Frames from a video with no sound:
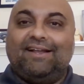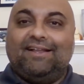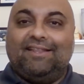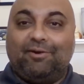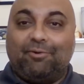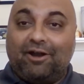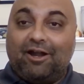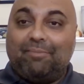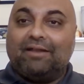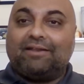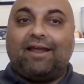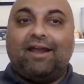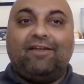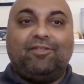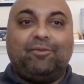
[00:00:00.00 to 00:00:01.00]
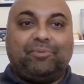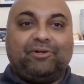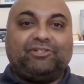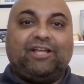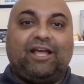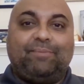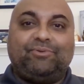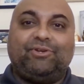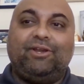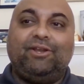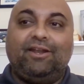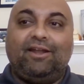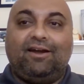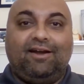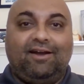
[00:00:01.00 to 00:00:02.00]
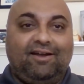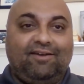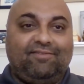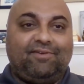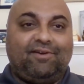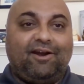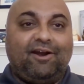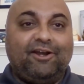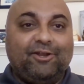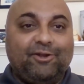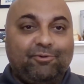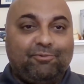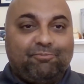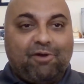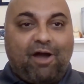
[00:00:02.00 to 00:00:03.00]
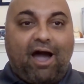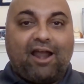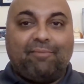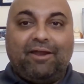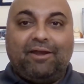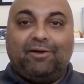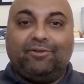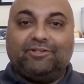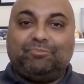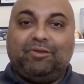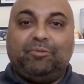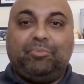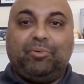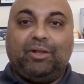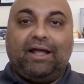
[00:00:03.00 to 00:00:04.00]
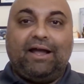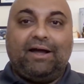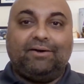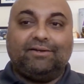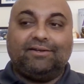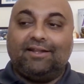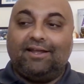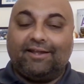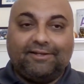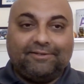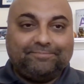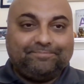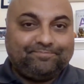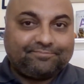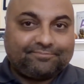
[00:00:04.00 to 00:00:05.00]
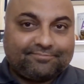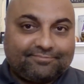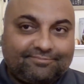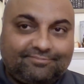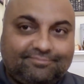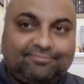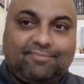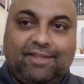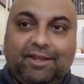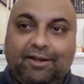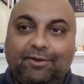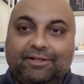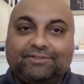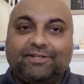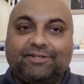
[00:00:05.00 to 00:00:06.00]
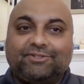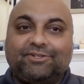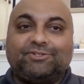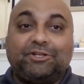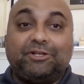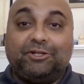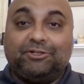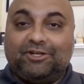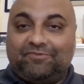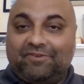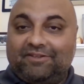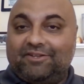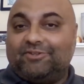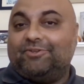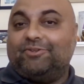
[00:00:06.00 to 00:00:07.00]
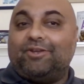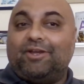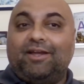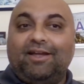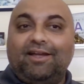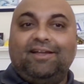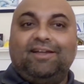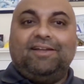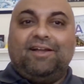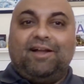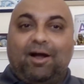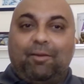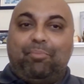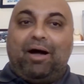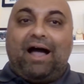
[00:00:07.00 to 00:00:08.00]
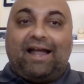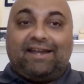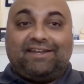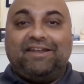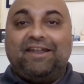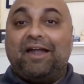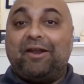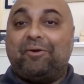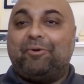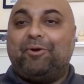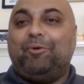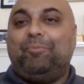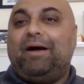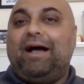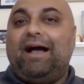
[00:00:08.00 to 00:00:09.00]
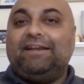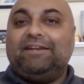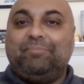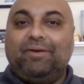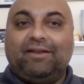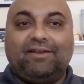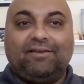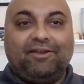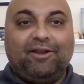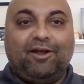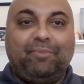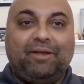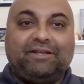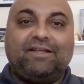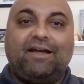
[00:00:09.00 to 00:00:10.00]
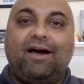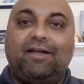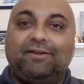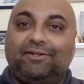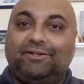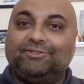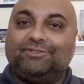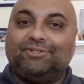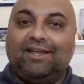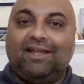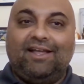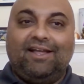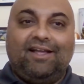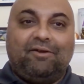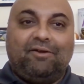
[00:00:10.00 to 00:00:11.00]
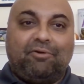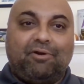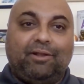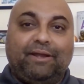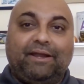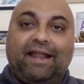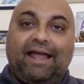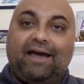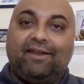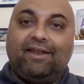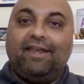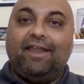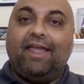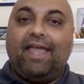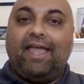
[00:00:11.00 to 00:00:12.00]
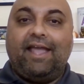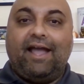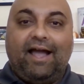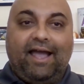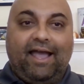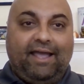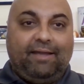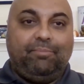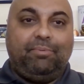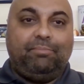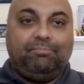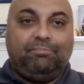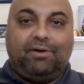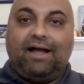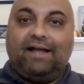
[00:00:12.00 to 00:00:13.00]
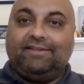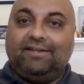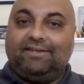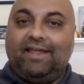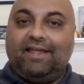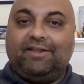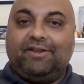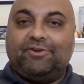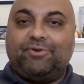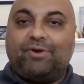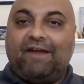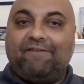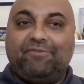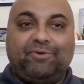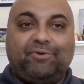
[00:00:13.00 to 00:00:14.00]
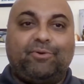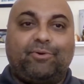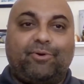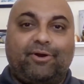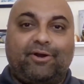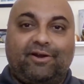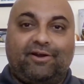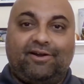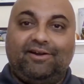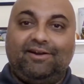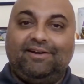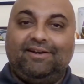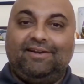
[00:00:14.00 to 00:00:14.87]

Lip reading: They're worried about kind of the perception of, are you automating all these people out? Like, this is a little different. This is a bot, not a robot, but, McDonald's rolling out an AI bot to take your drive-through order.